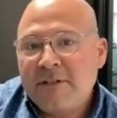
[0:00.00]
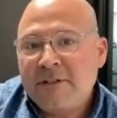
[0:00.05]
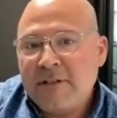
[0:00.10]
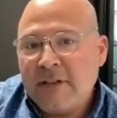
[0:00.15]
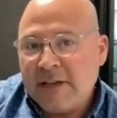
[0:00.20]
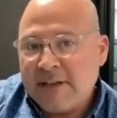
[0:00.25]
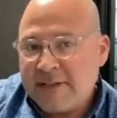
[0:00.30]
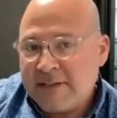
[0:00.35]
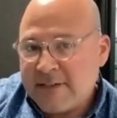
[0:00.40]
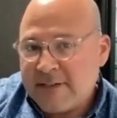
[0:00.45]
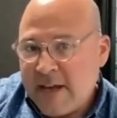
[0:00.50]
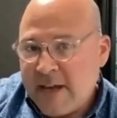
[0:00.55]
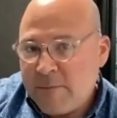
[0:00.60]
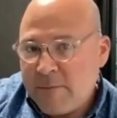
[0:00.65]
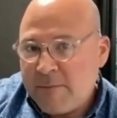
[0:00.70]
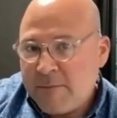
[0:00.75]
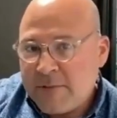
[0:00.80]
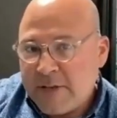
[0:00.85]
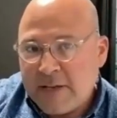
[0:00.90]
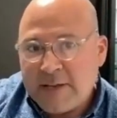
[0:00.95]
like
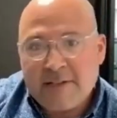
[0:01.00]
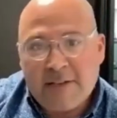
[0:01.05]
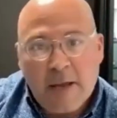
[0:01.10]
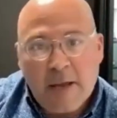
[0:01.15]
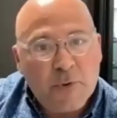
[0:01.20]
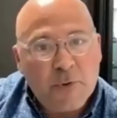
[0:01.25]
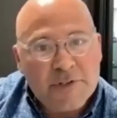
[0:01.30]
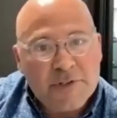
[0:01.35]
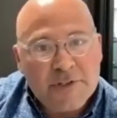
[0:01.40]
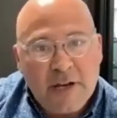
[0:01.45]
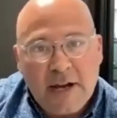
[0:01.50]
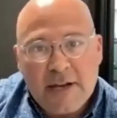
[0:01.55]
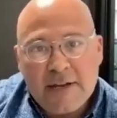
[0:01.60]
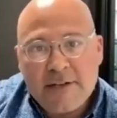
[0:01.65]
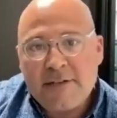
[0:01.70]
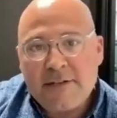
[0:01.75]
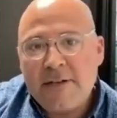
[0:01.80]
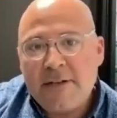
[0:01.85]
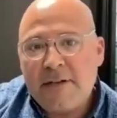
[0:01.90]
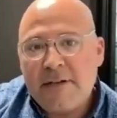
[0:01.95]
sample
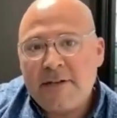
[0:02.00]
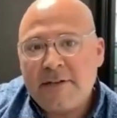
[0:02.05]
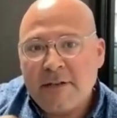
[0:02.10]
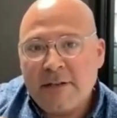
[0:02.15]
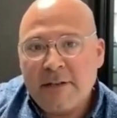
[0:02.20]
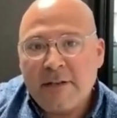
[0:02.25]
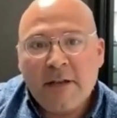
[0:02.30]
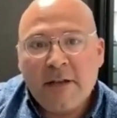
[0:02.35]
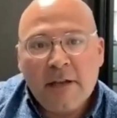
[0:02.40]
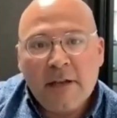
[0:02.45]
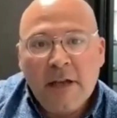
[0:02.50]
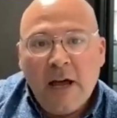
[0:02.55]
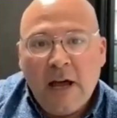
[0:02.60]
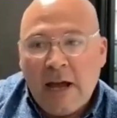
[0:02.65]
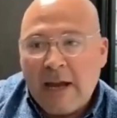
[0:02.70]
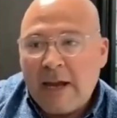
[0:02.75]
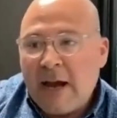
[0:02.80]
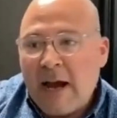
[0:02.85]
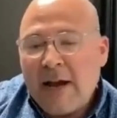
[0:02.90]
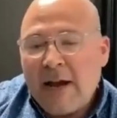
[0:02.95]
sizes, and
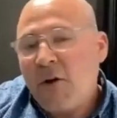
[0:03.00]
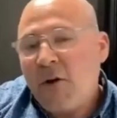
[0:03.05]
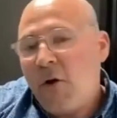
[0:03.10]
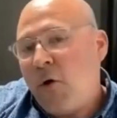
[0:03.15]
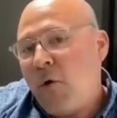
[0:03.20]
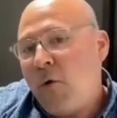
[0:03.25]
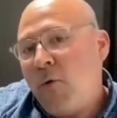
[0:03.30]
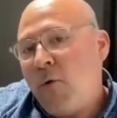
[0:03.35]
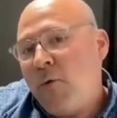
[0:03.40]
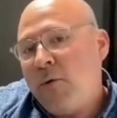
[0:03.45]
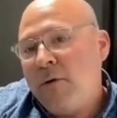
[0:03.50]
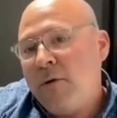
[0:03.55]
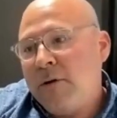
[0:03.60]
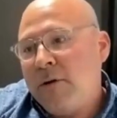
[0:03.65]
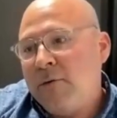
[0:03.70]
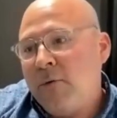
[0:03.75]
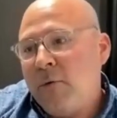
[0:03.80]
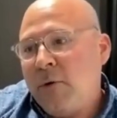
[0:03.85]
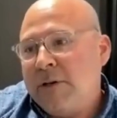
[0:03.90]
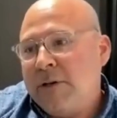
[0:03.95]
I know
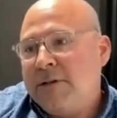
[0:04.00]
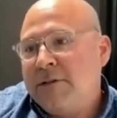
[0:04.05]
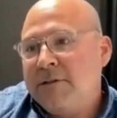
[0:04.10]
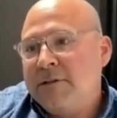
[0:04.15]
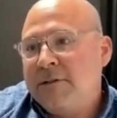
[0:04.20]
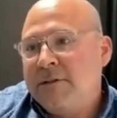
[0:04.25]
what